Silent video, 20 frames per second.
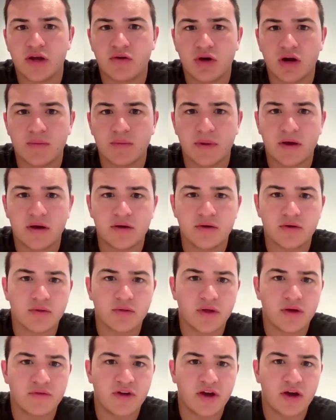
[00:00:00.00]
incredibly
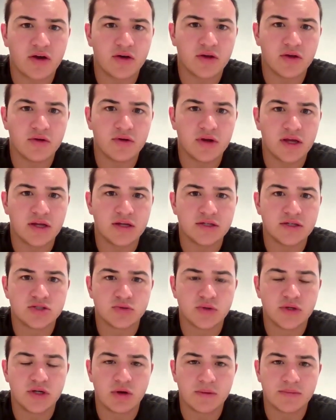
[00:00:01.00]
undervalued
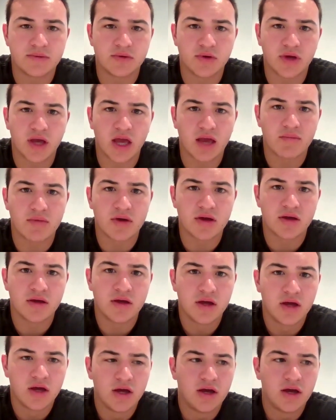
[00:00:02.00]
industry, crypto gaming.